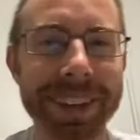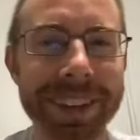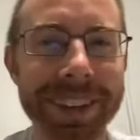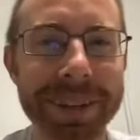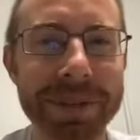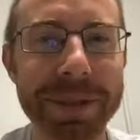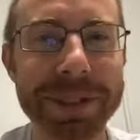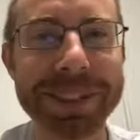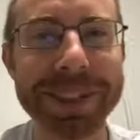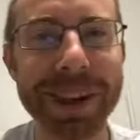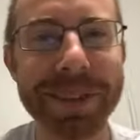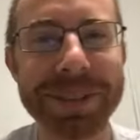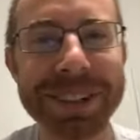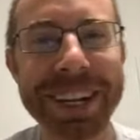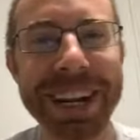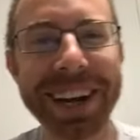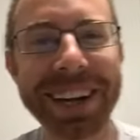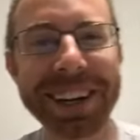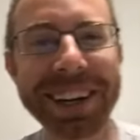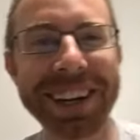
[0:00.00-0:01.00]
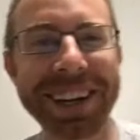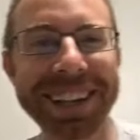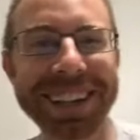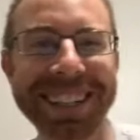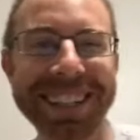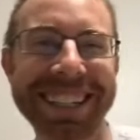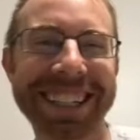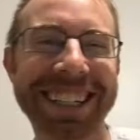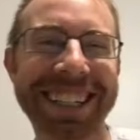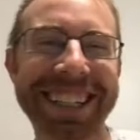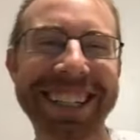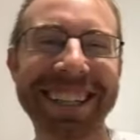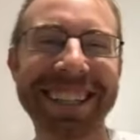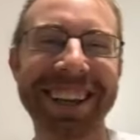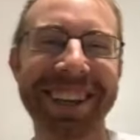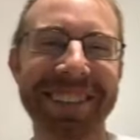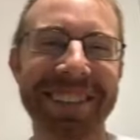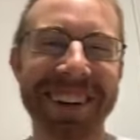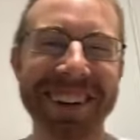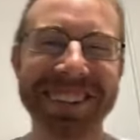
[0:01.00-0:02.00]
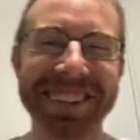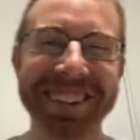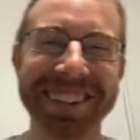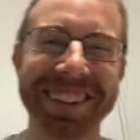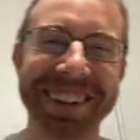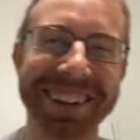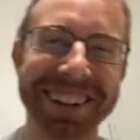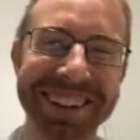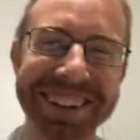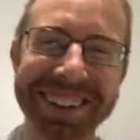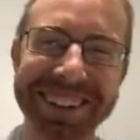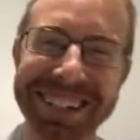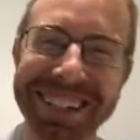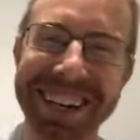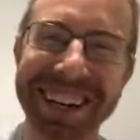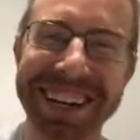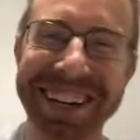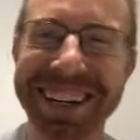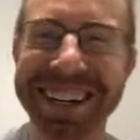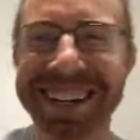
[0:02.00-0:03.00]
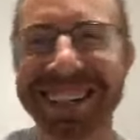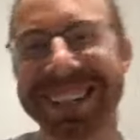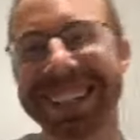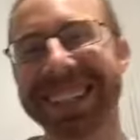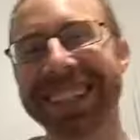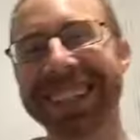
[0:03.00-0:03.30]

What's up, Cher Kurt? I'm always going to call you Cher Kurt.